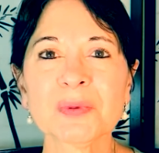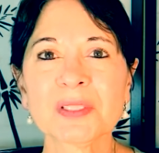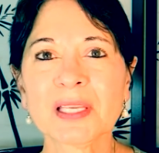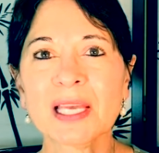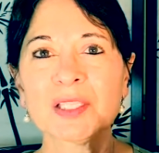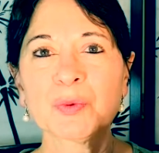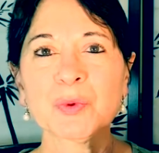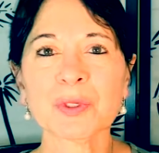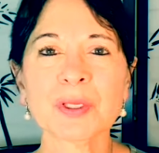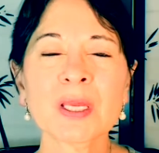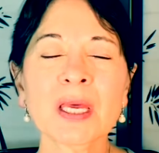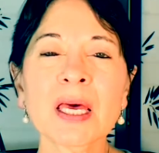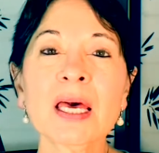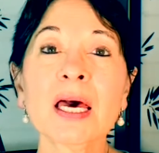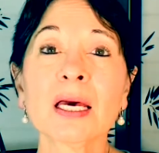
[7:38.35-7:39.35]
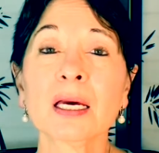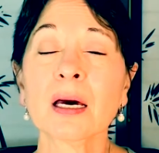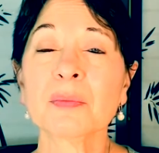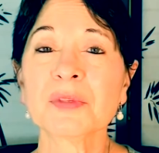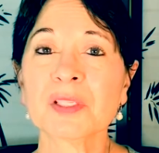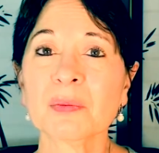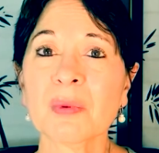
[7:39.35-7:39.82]
That's what
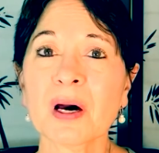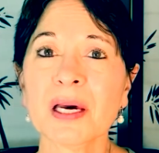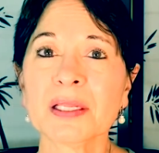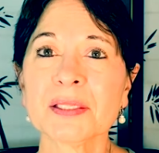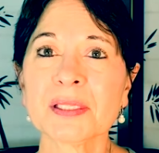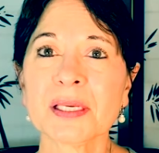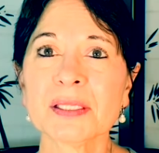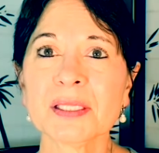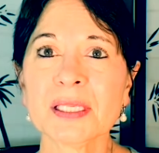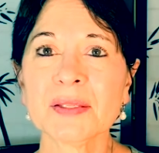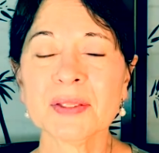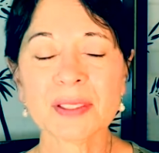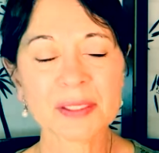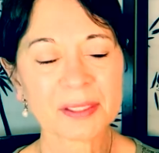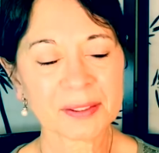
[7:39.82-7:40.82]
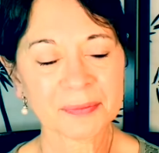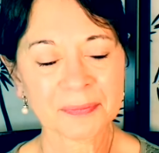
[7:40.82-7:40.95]
comes to mind as I see this